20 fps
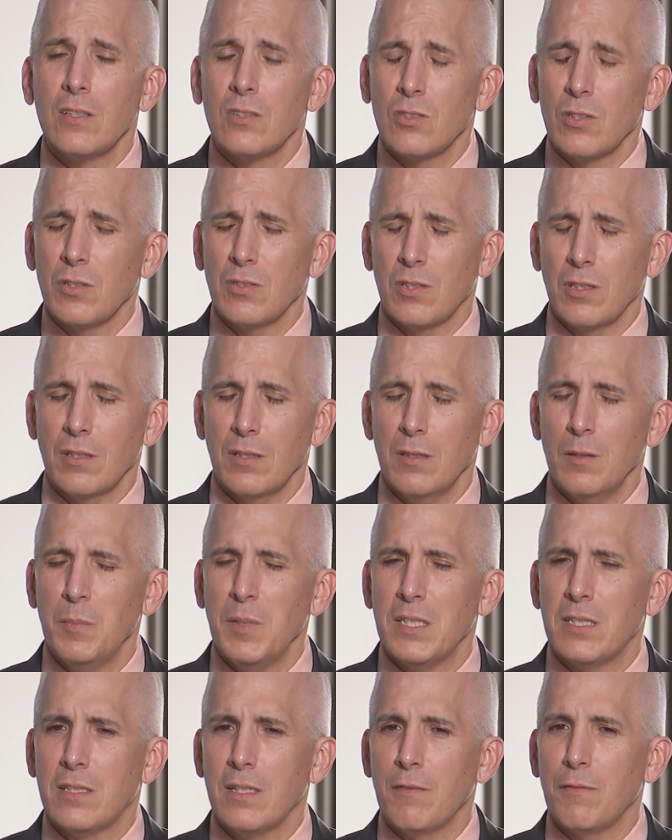So it's a little
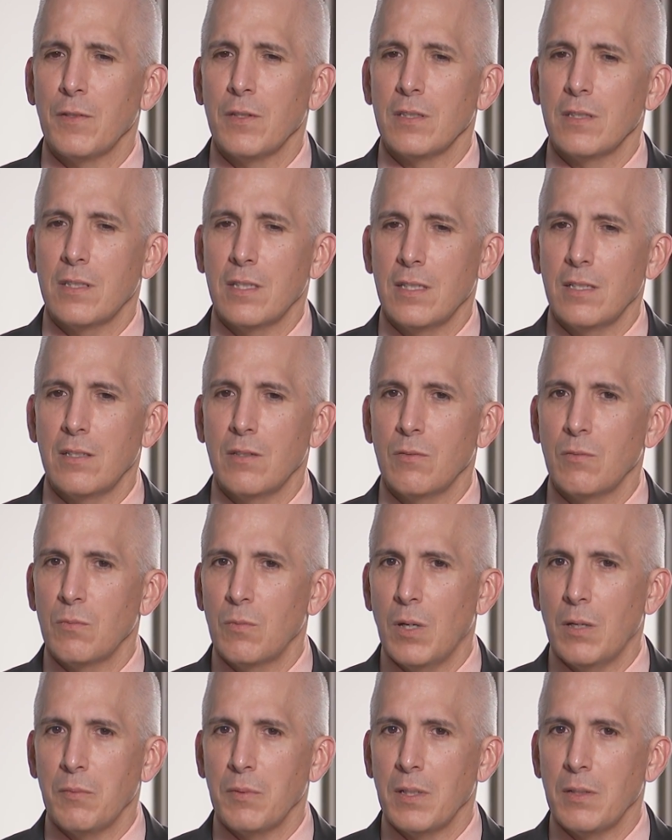bit different than
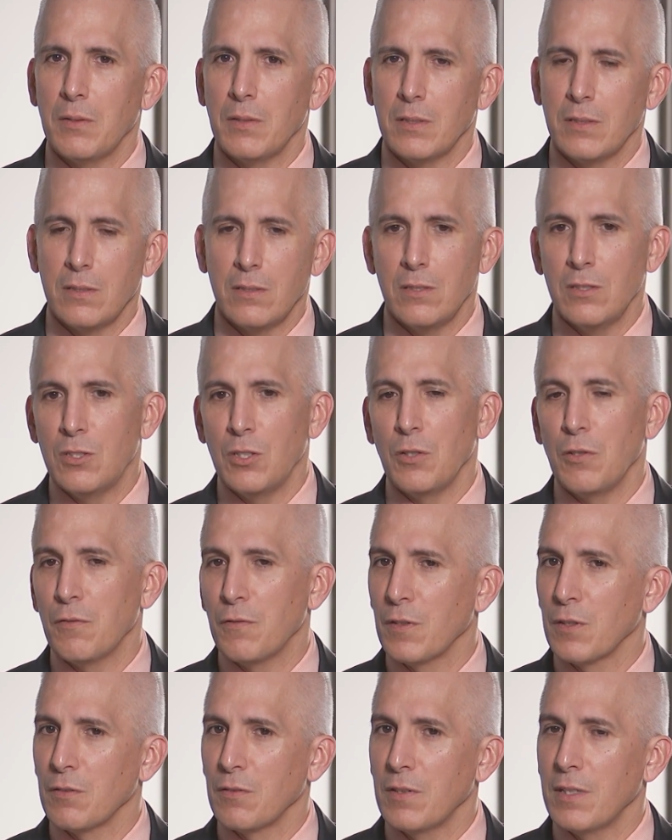what we would do
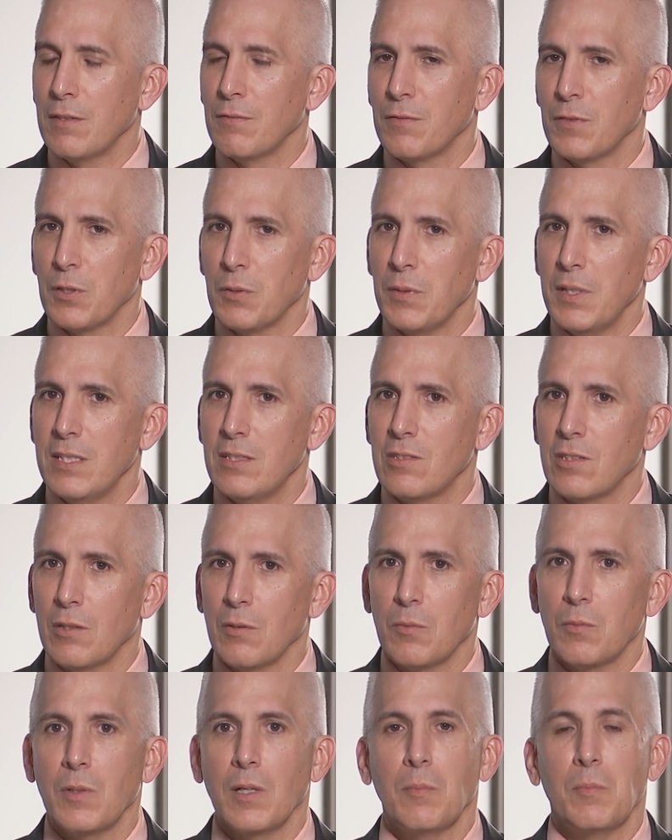for
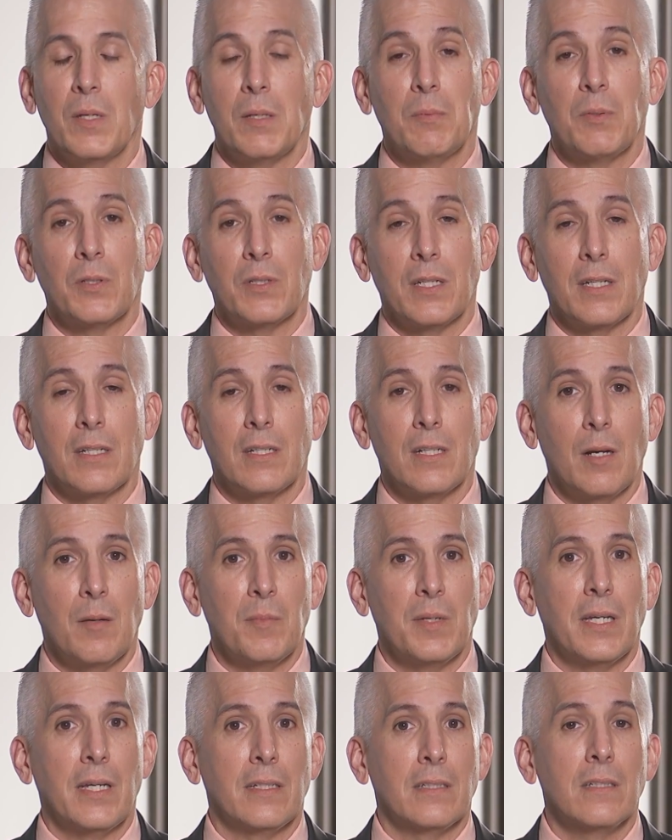influenza, where people can
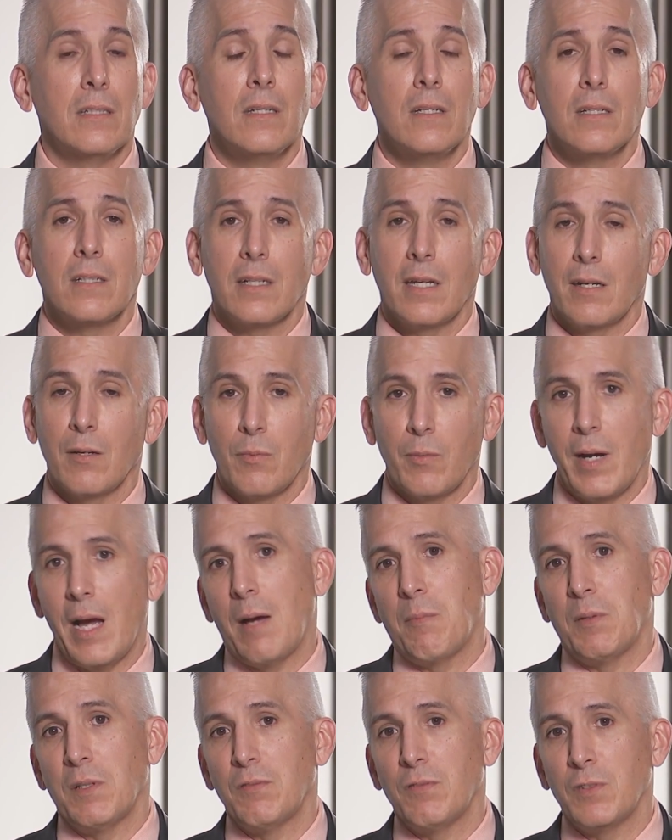come in, get a
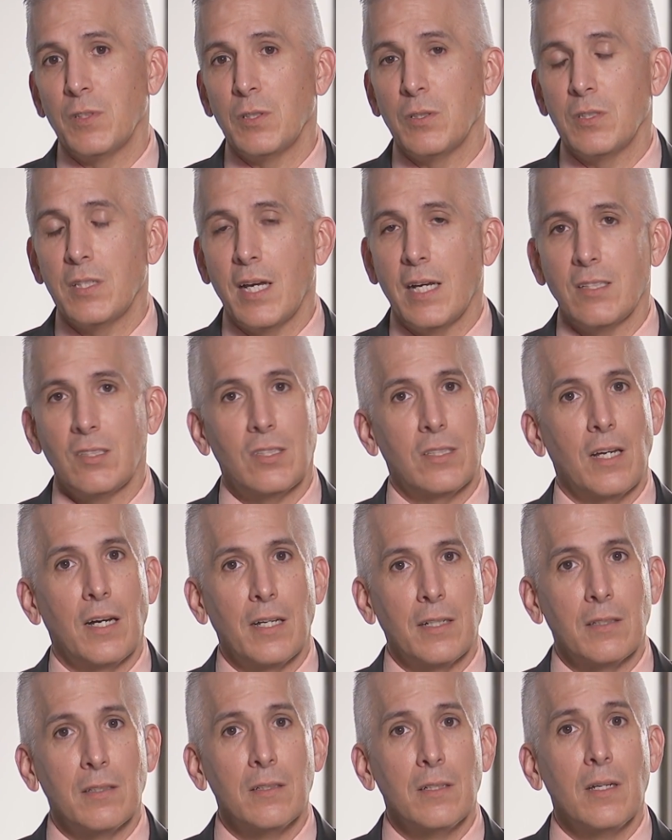rapid flu test
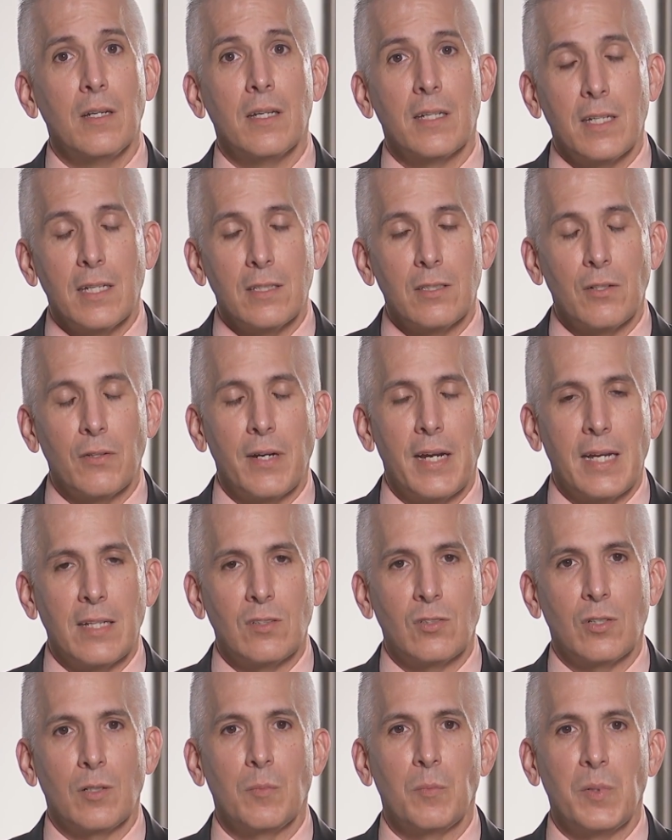done, get their
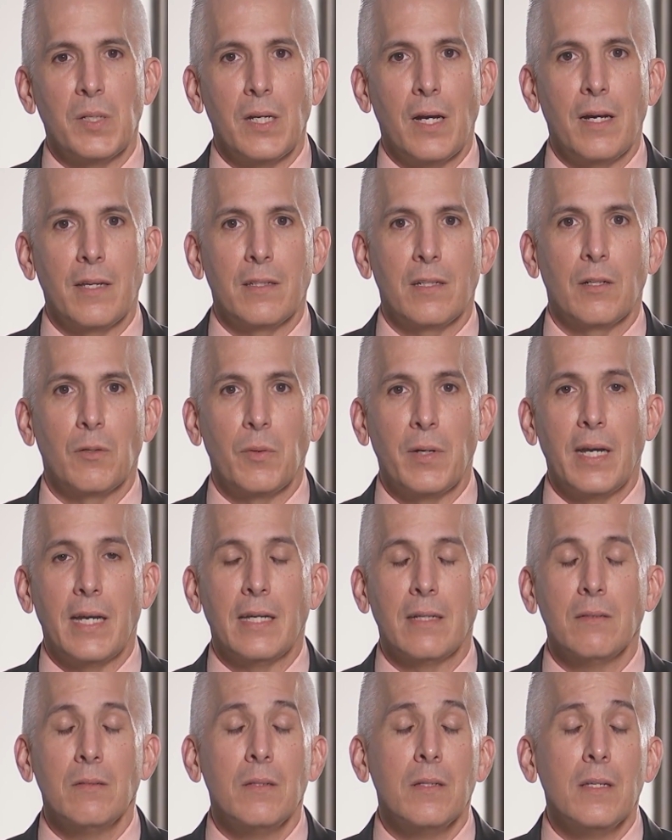answer, and be on their
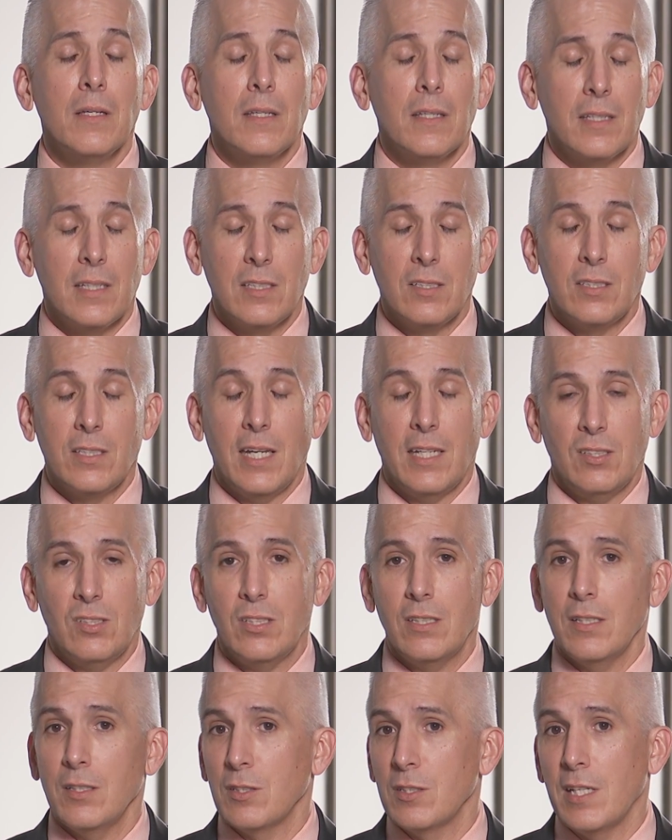way. These tests
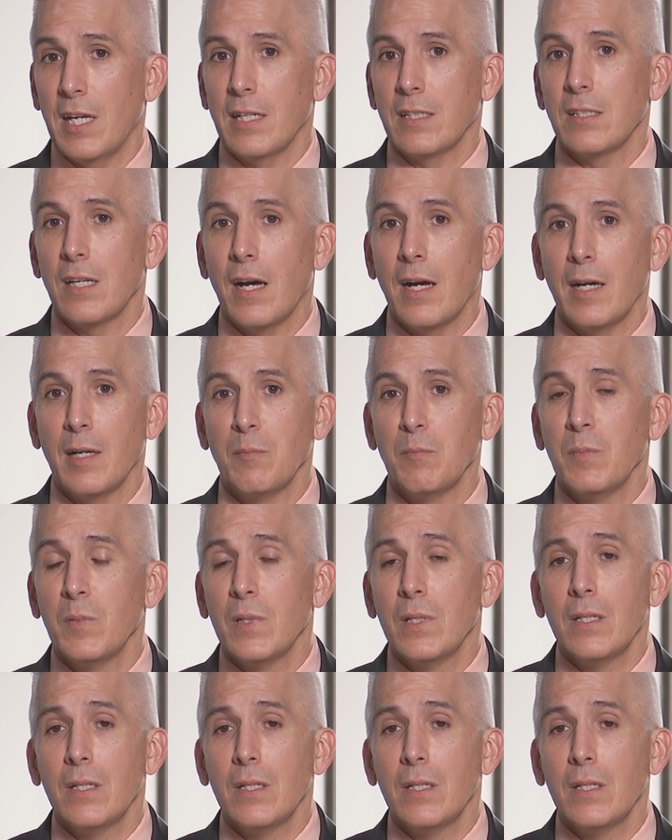still take time.